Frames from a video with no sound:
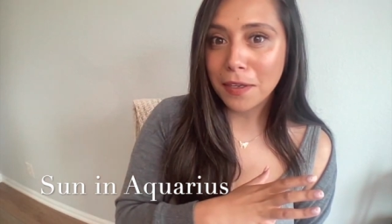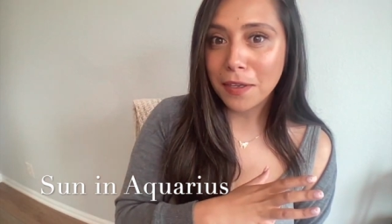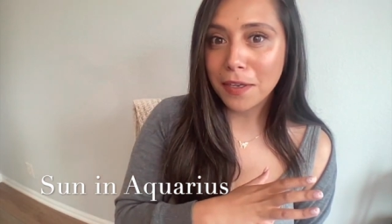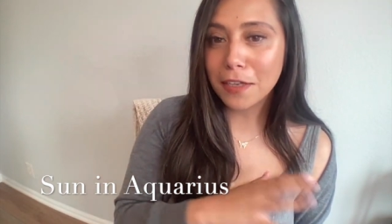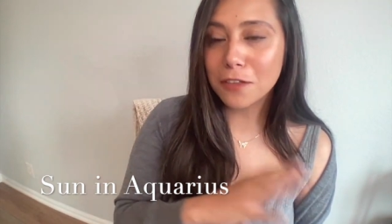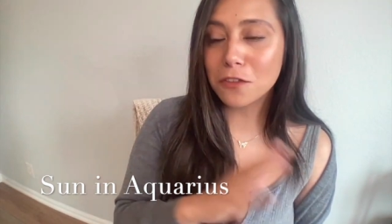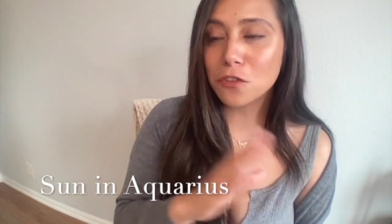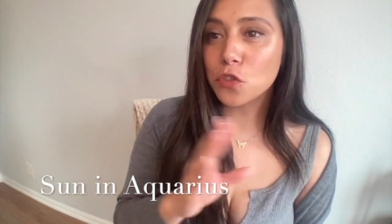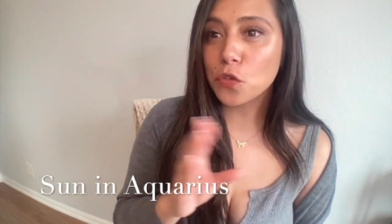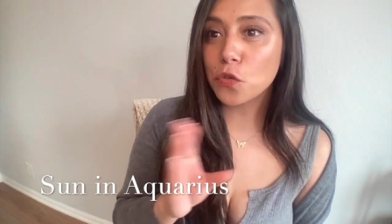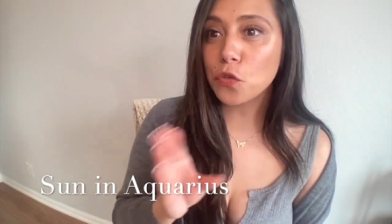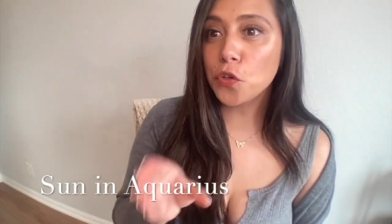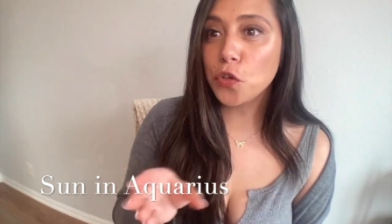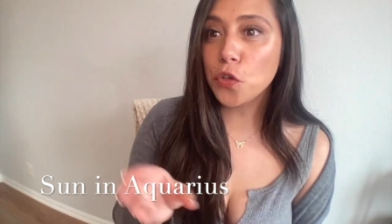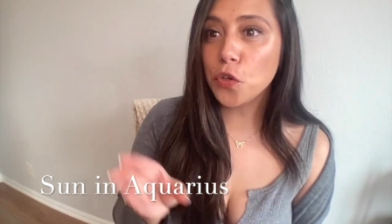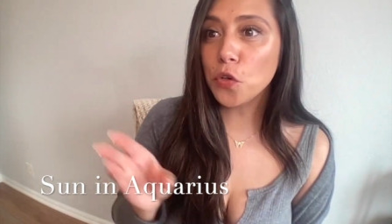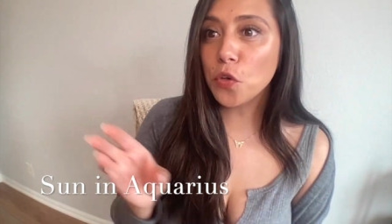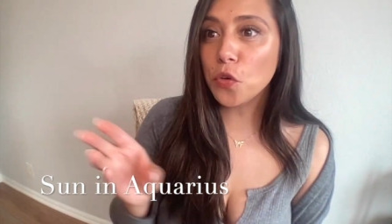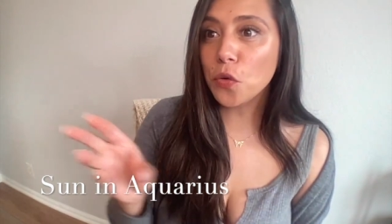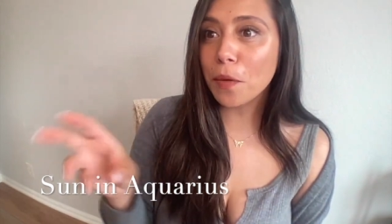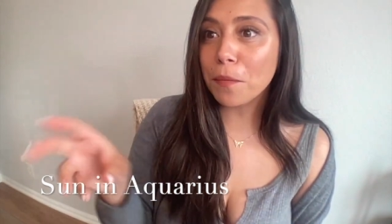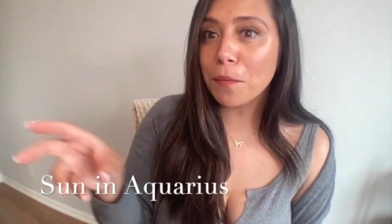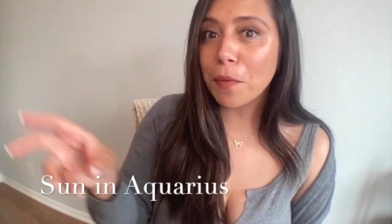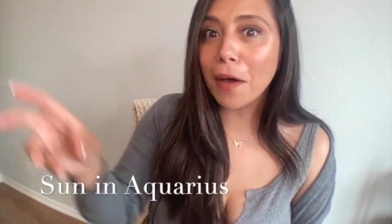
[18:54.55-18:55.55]
And so
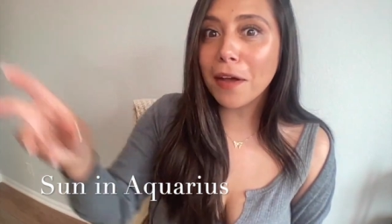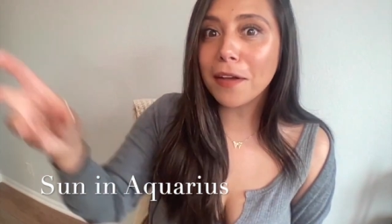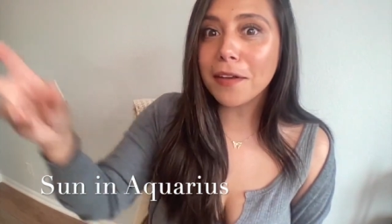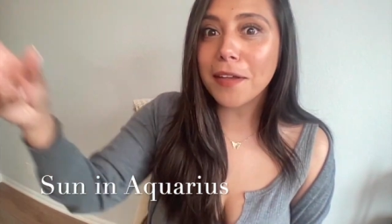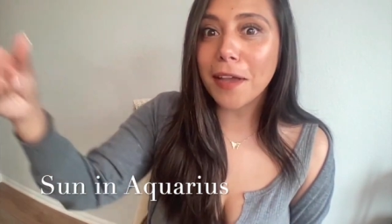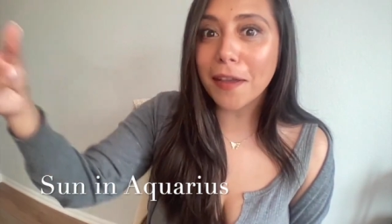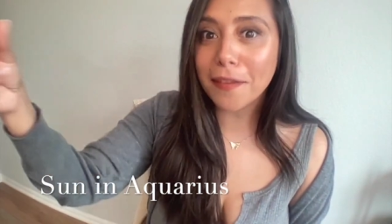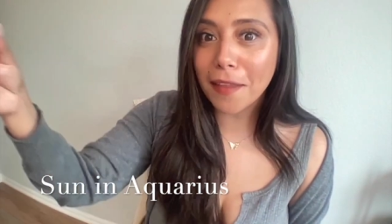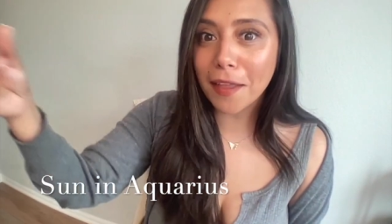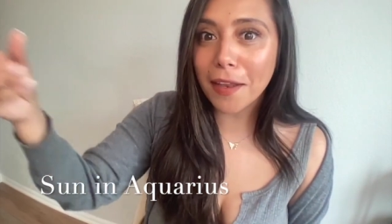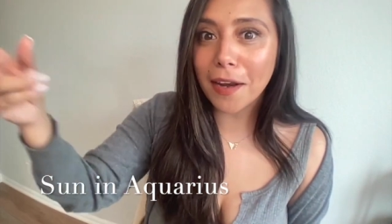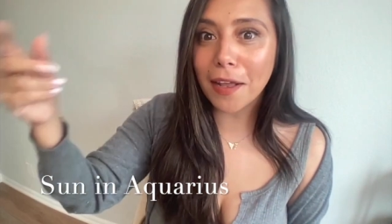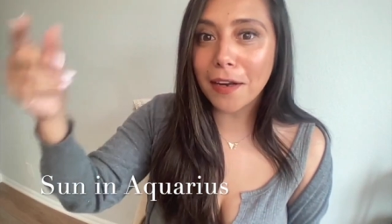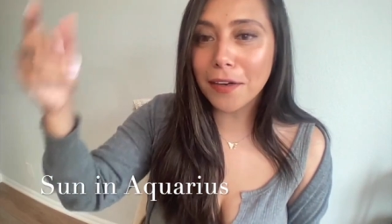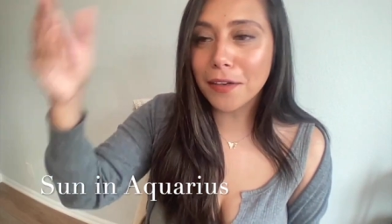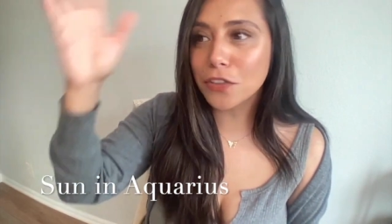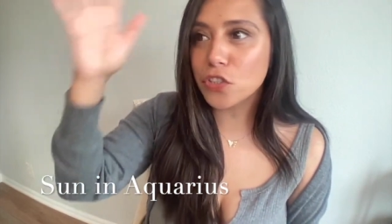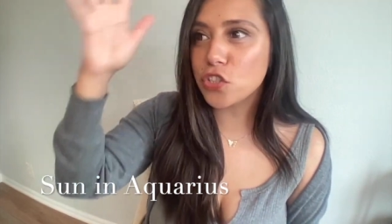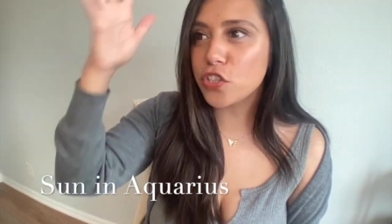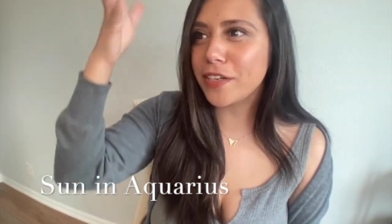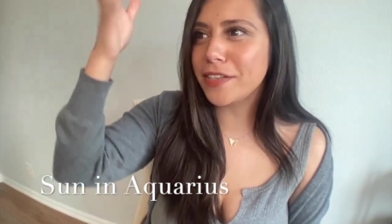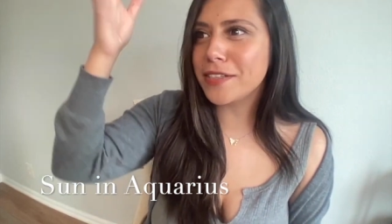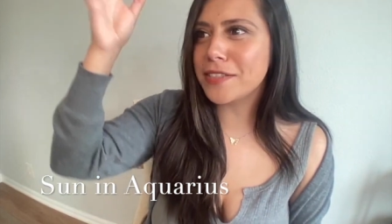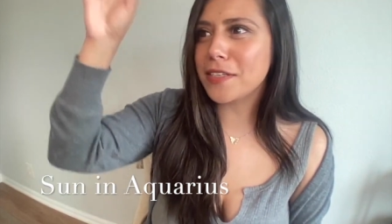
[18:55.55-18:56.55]
you embodying that
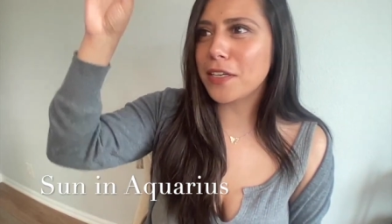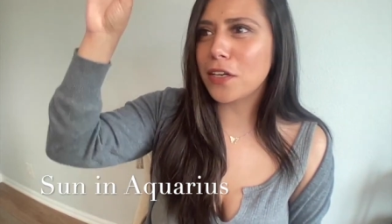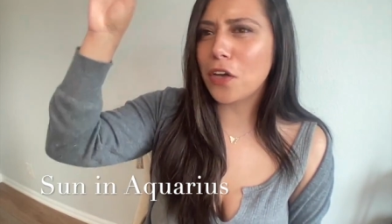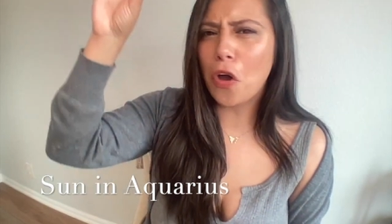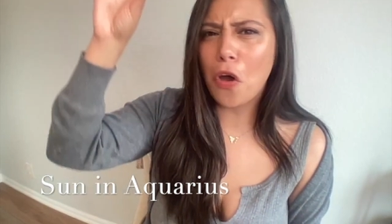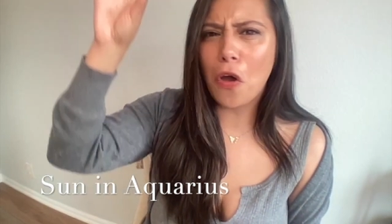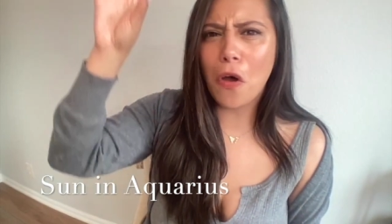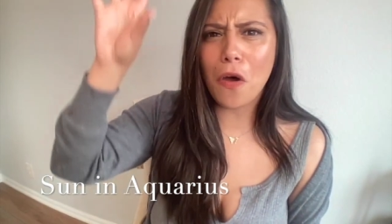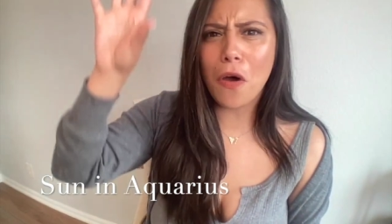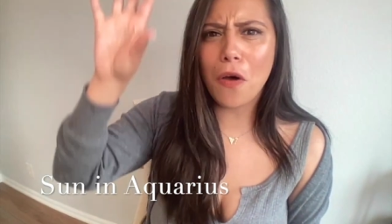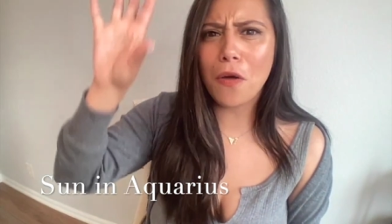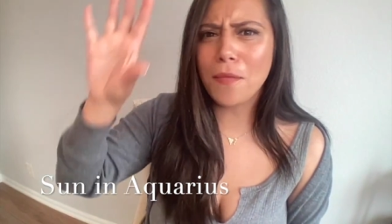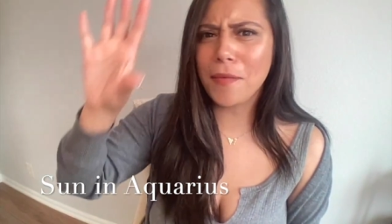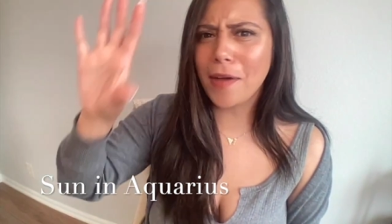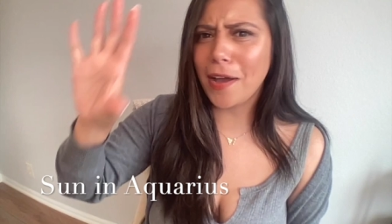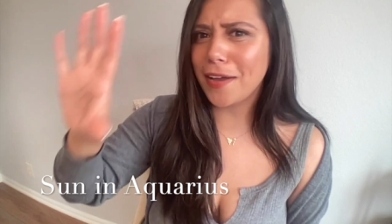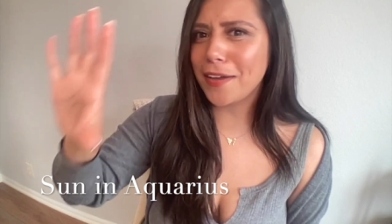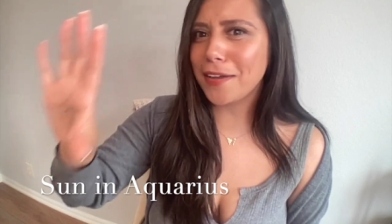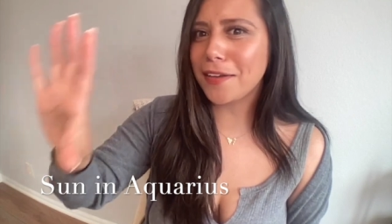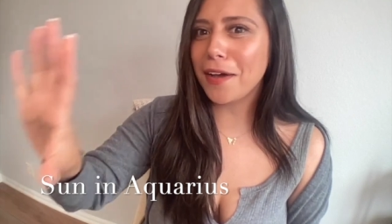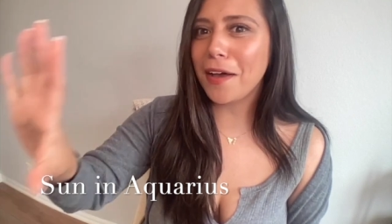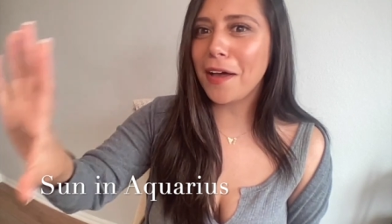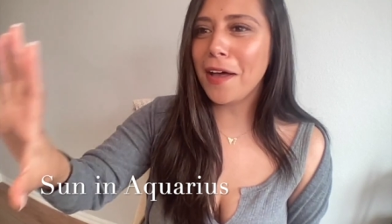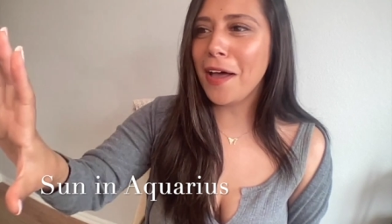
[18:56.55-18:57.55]
energy, it's like, oh my
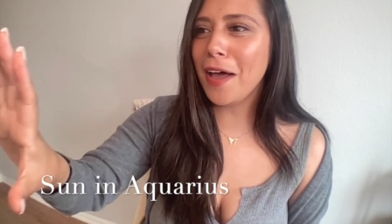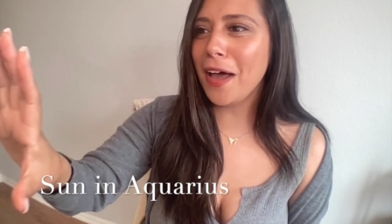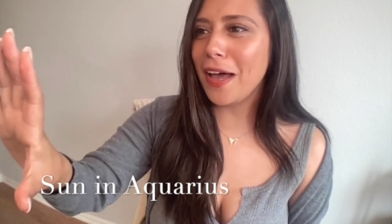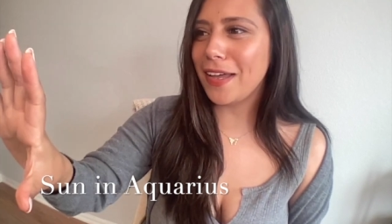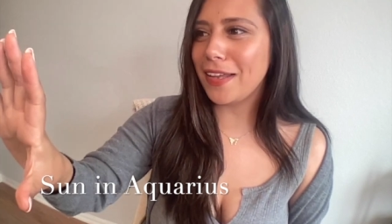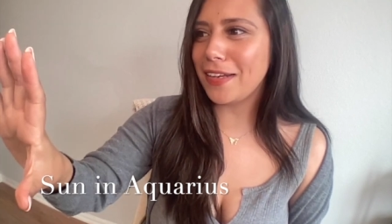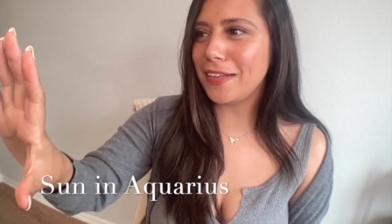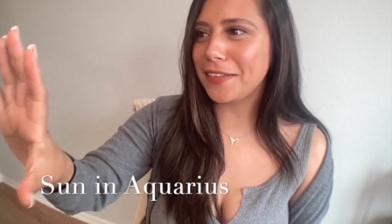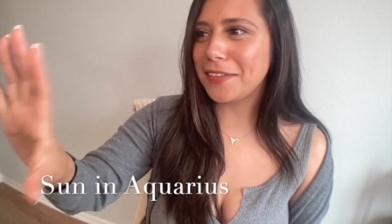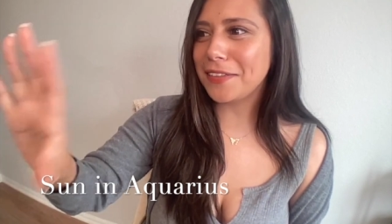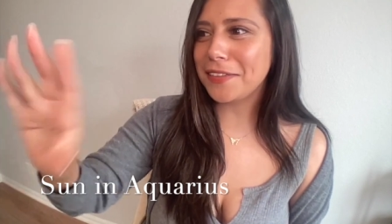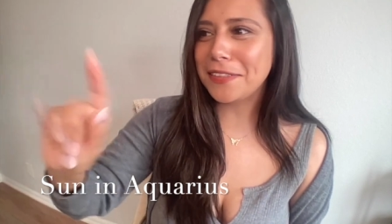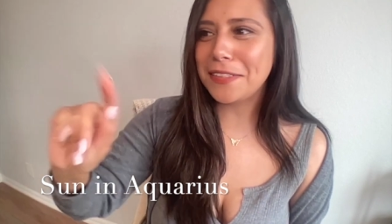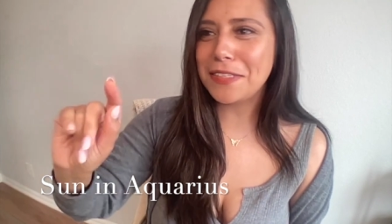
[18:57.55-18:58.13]
God,